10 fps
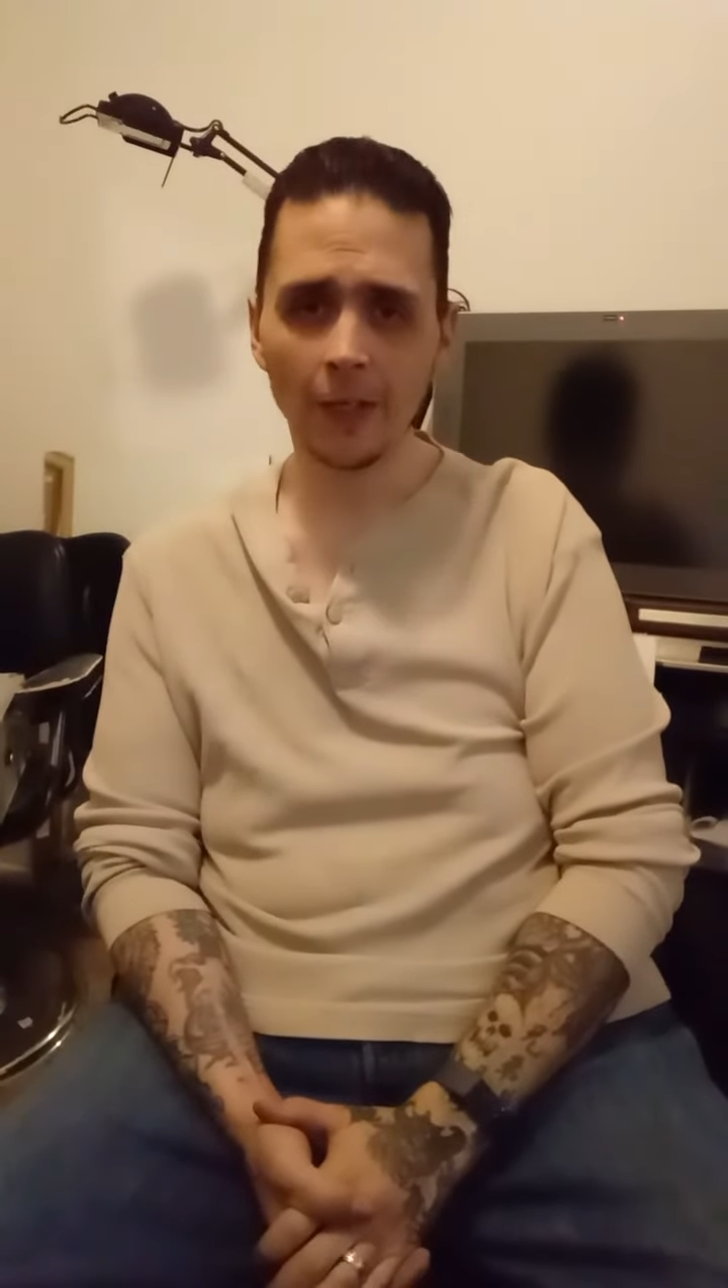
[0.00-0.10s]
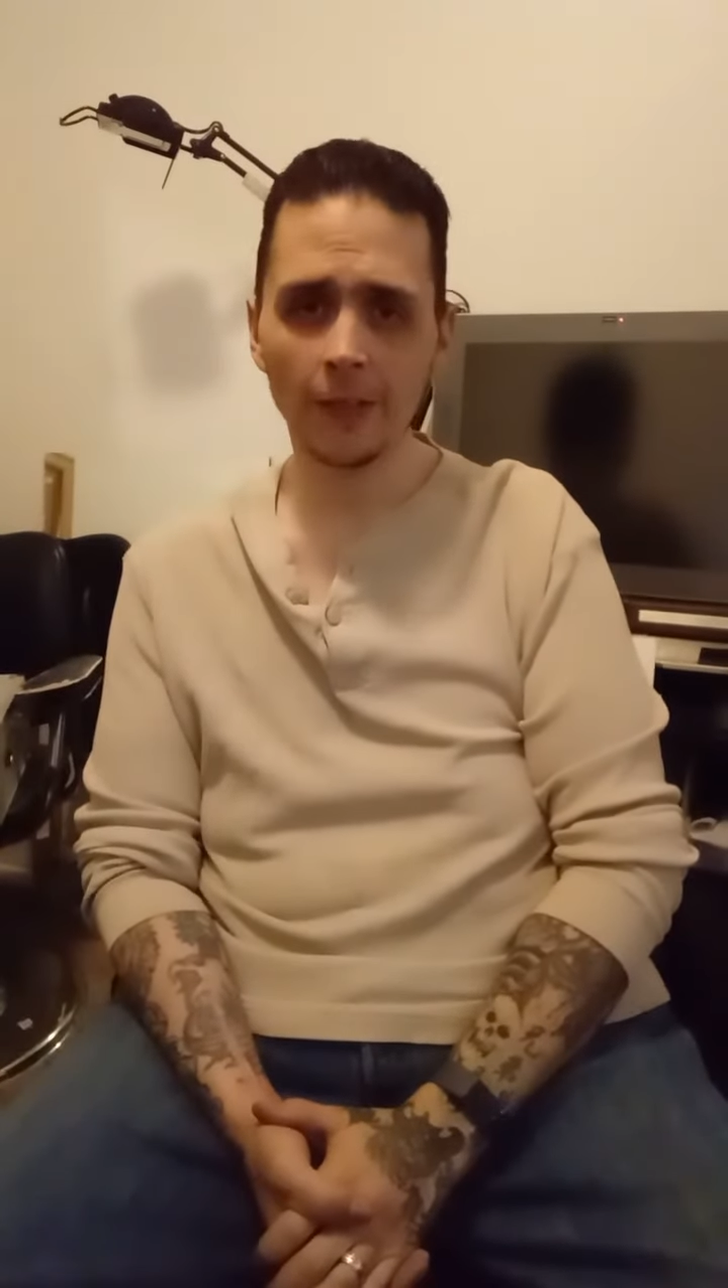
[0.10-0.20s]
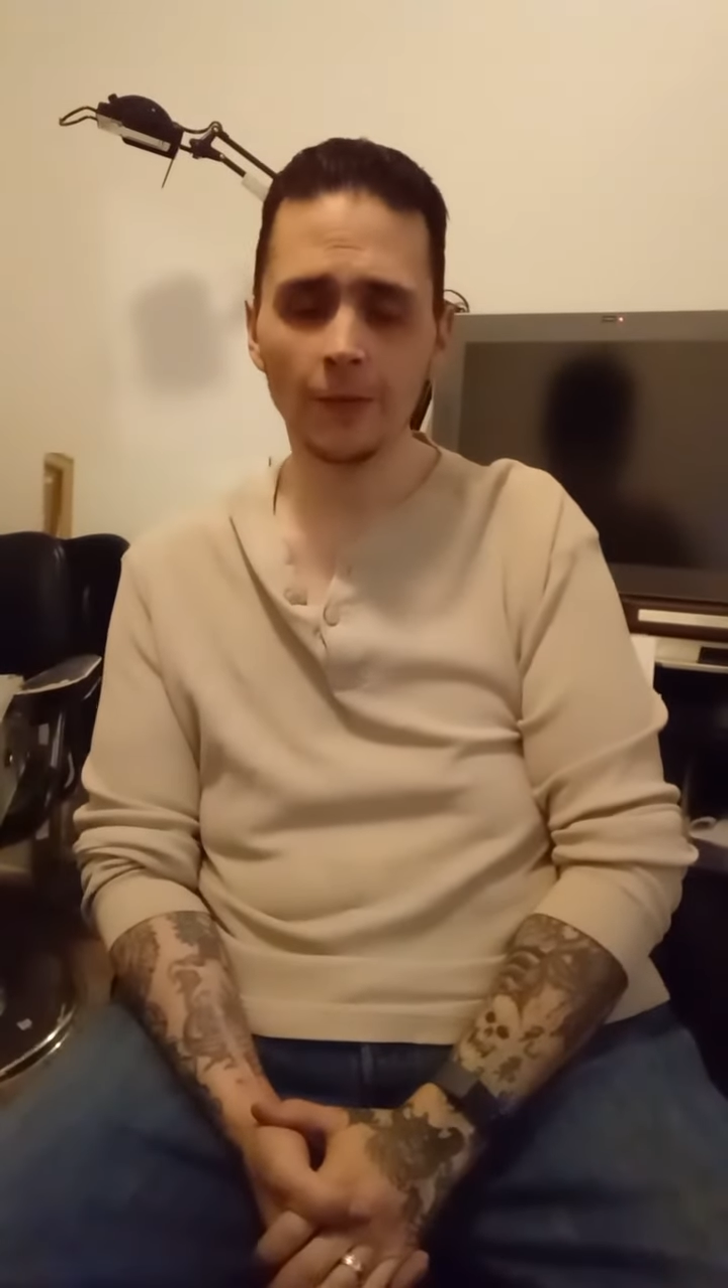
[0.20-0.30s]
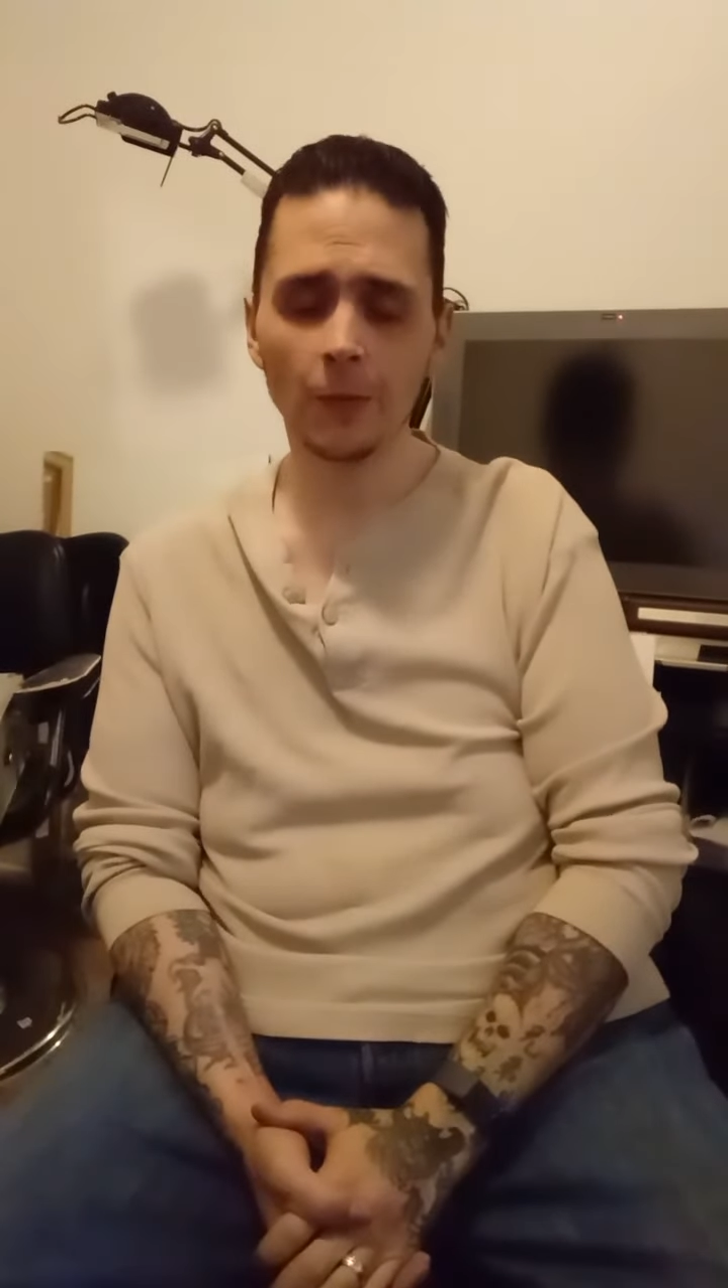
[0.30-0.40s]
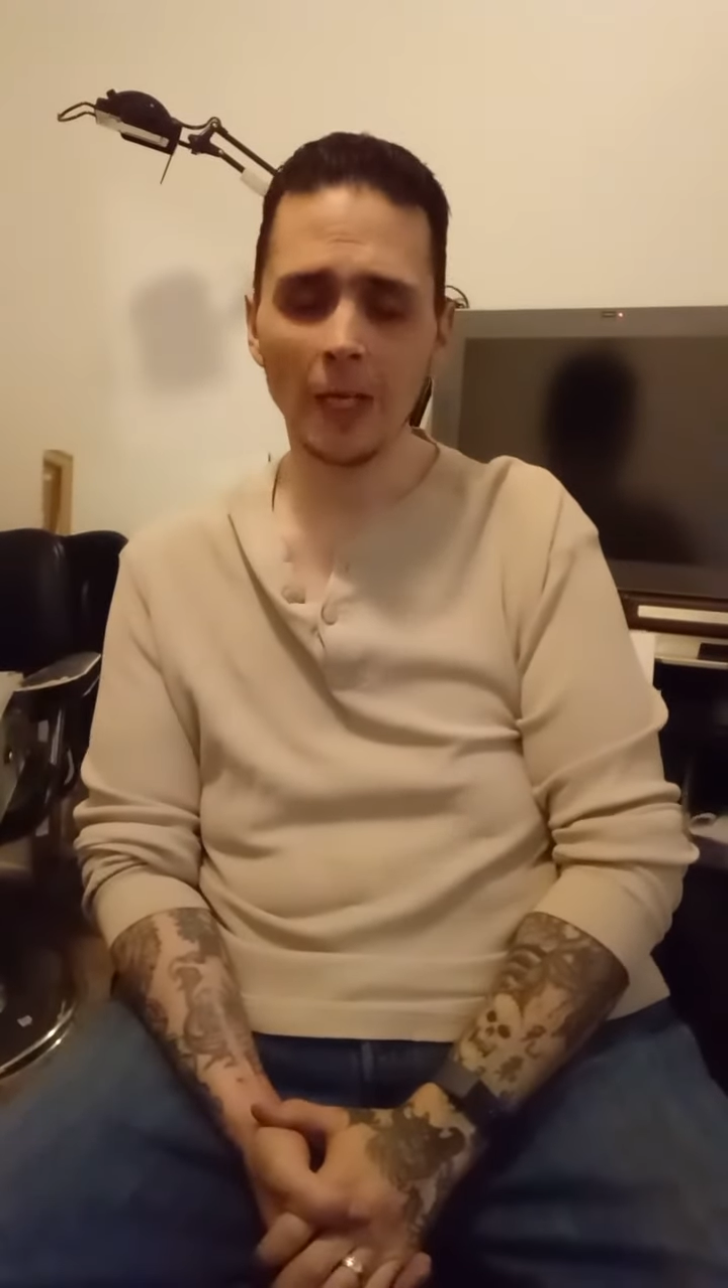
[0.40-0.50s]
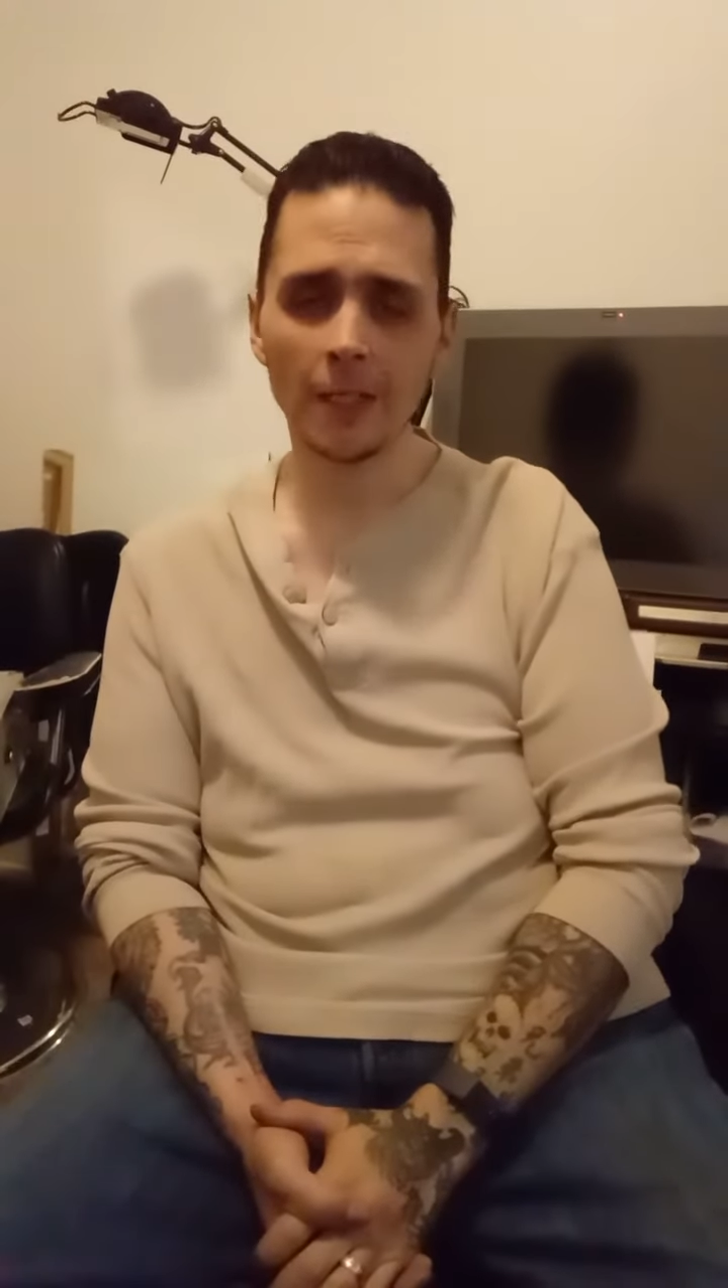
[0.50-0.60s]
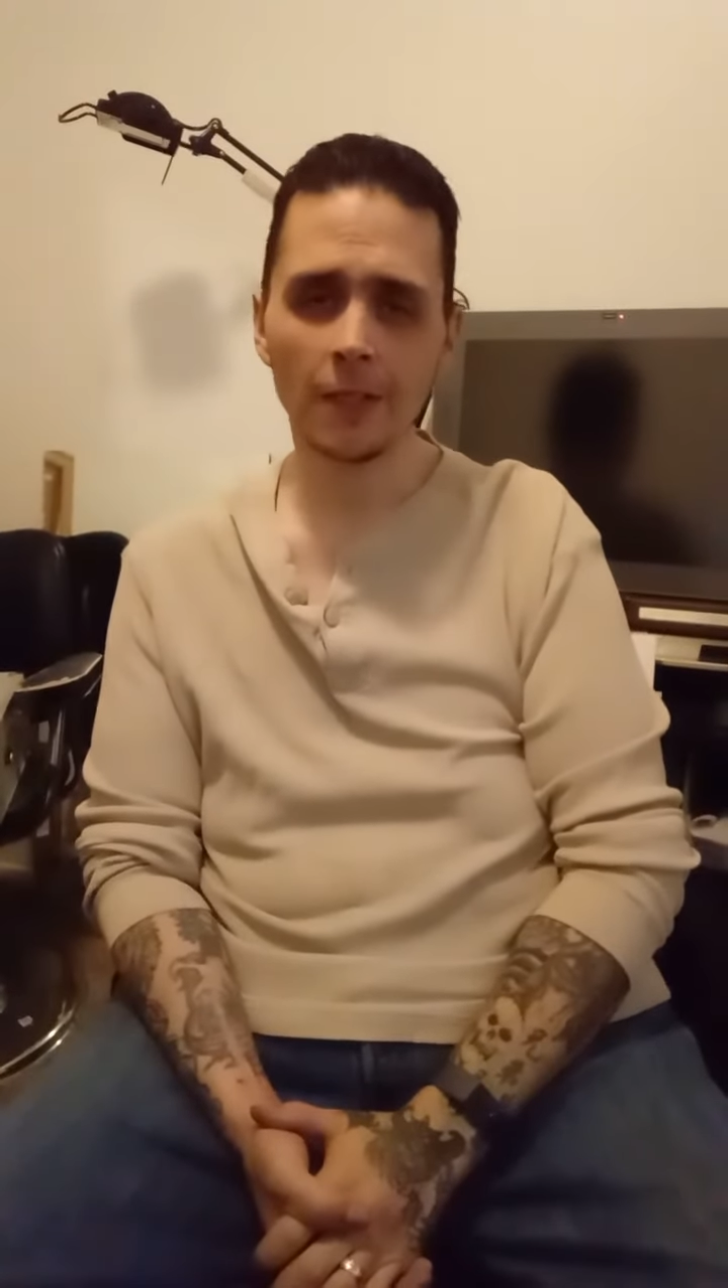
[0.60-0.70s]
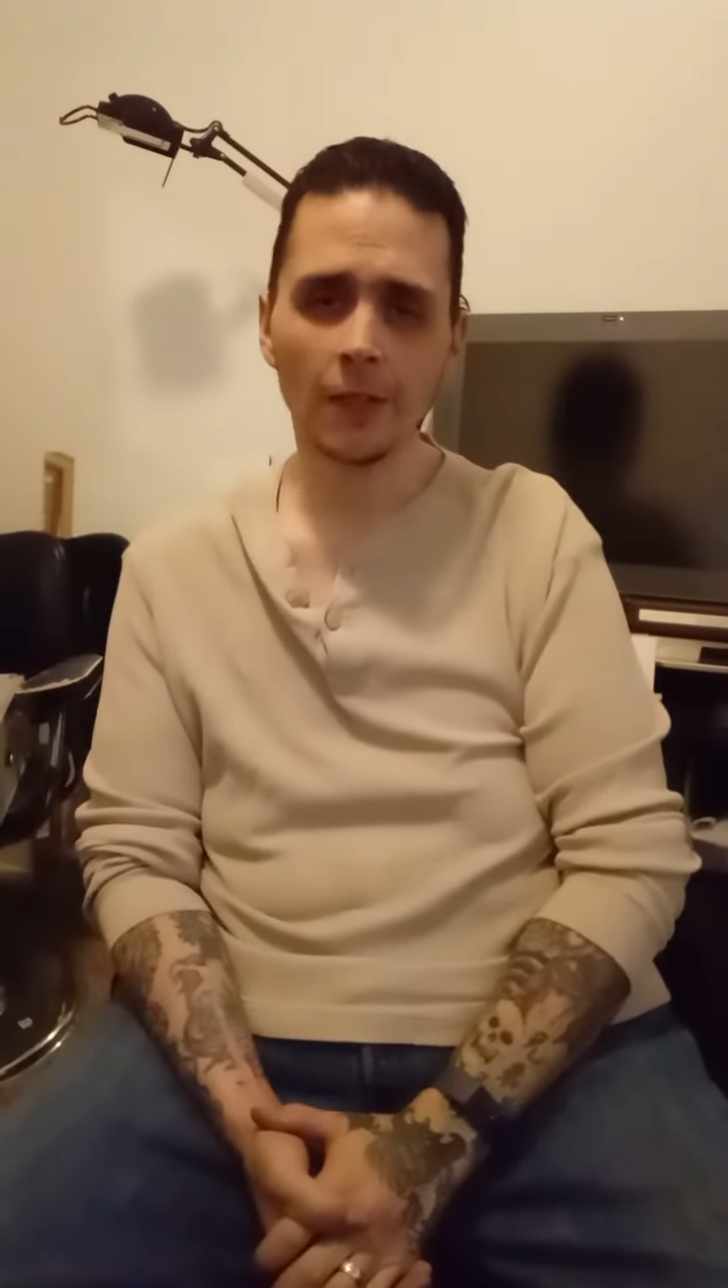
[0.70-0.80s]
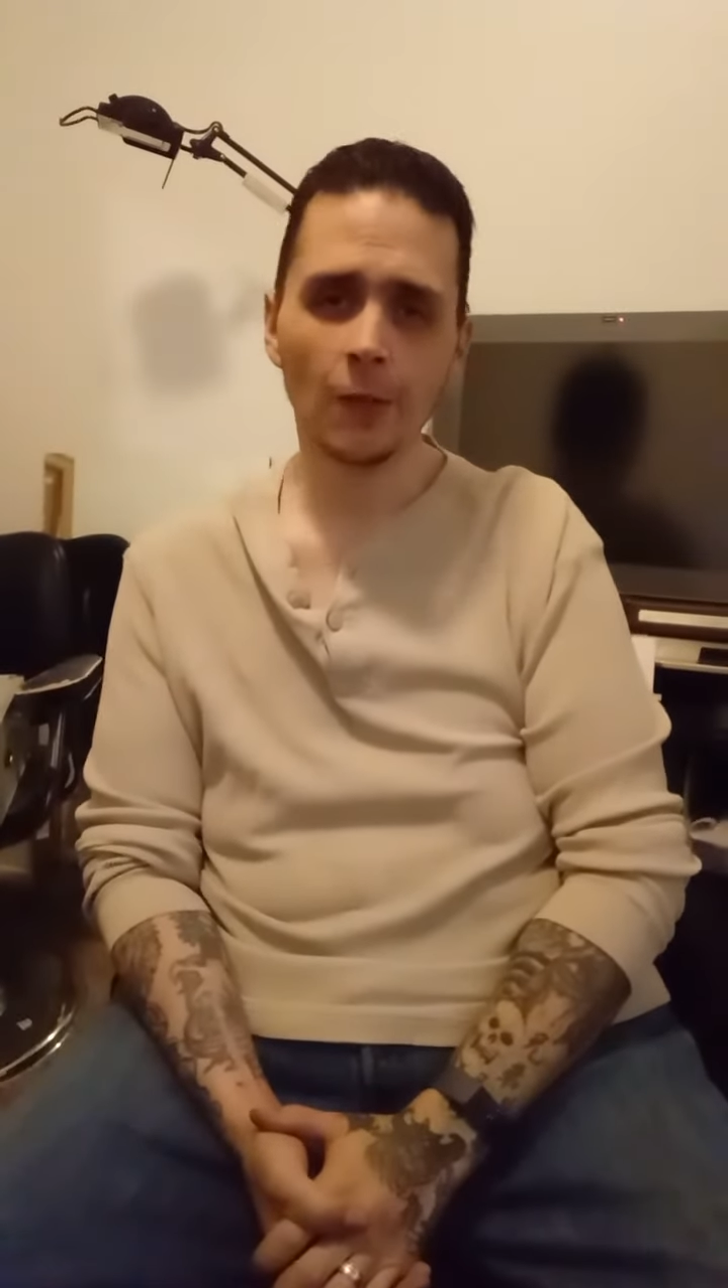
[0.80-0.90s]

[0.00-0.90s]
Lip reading: you've watched the